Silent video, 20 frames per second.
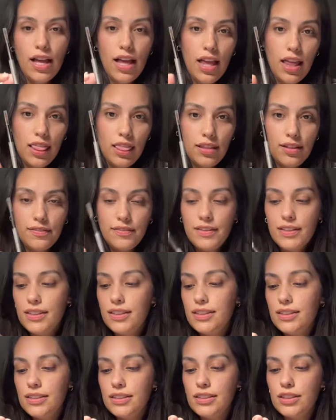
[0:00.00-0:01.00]
I love
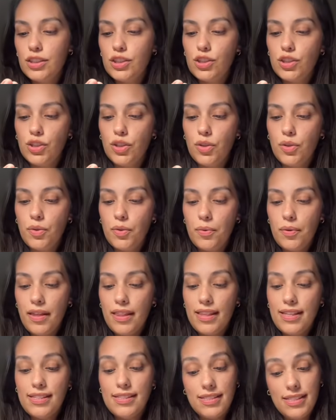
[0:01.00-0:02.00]
this. So
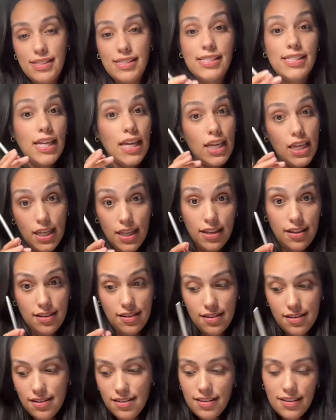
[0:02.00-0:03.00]
this is staying
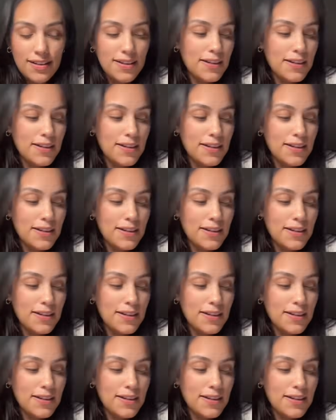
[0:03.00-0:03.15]
here.